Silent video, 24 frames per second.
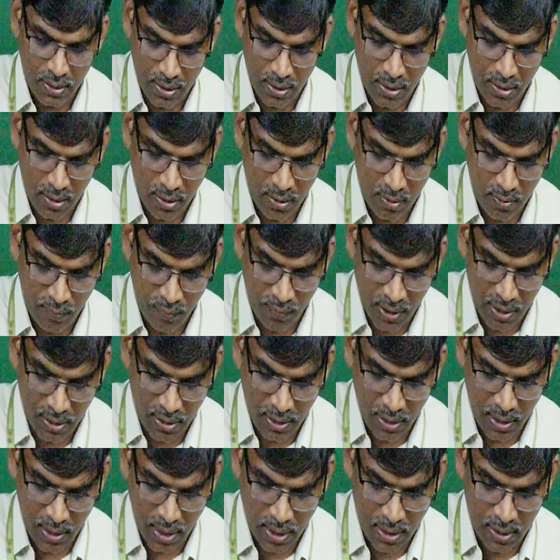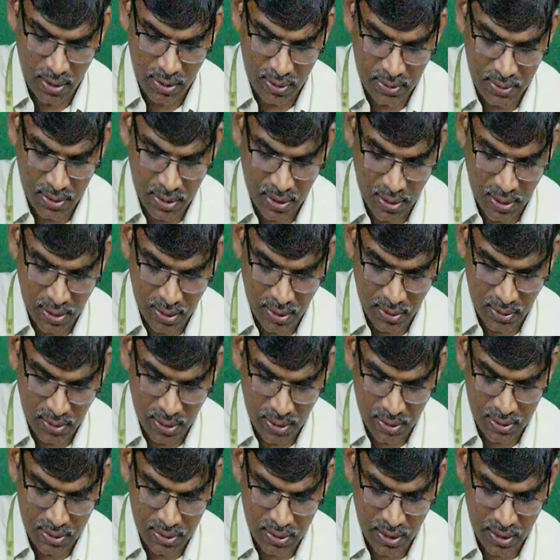Where the current is entering,
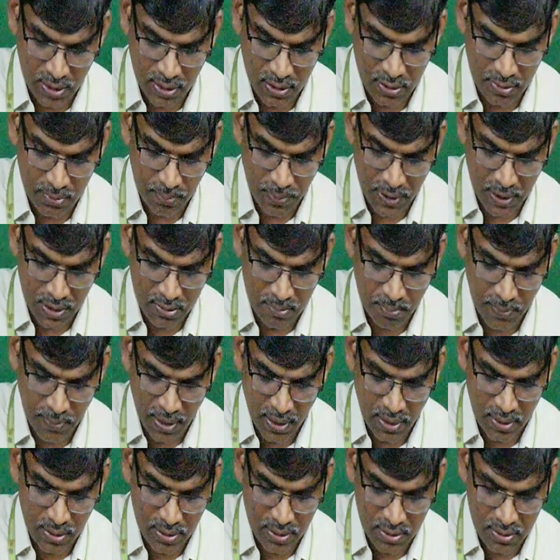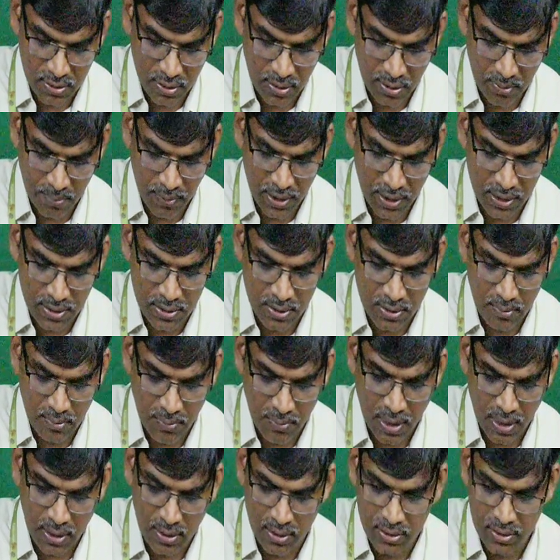that is taken as a plus, minus, and plus and
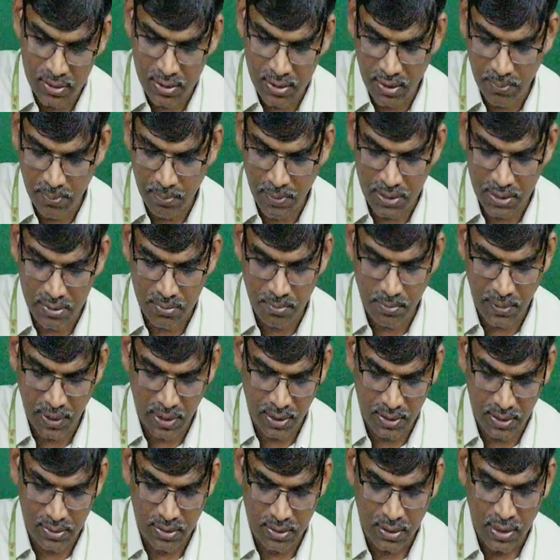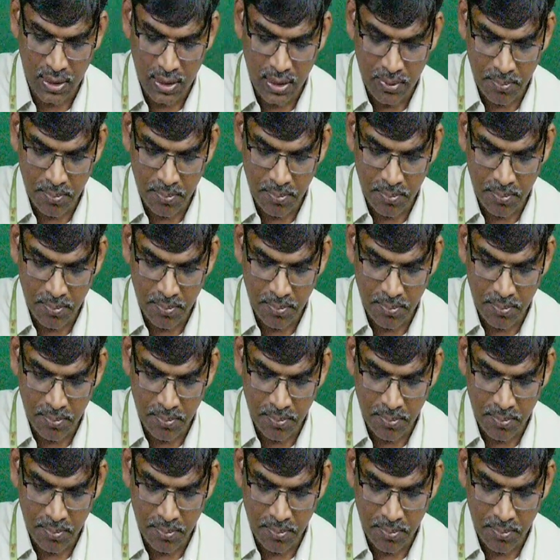minus, here plus minus,